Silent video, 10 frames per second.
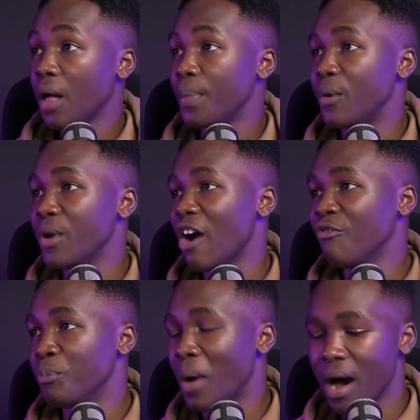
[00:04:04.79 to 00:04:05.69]
Then we
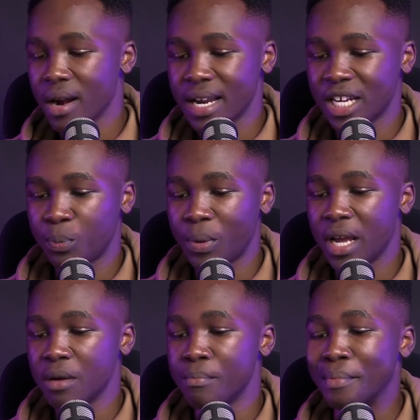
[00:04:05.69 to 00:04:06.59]
have Barnet
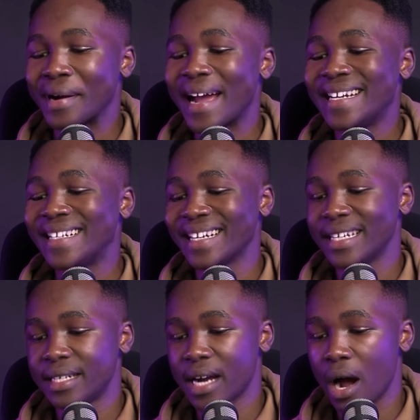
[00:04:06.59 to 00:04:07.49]
playing
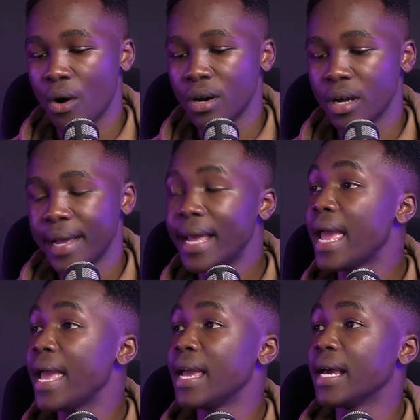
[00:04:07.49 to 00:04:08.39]
Braintree Town,
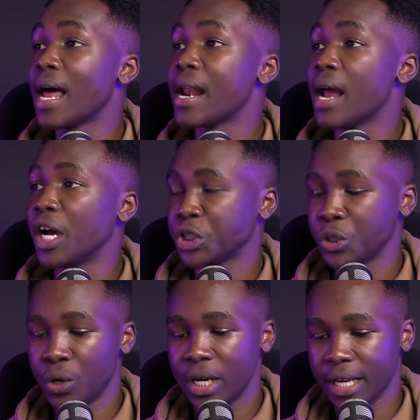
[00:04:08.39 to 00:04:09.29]
England
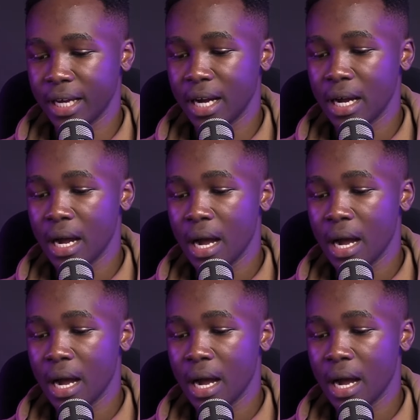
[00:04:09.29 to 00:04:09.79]
National League.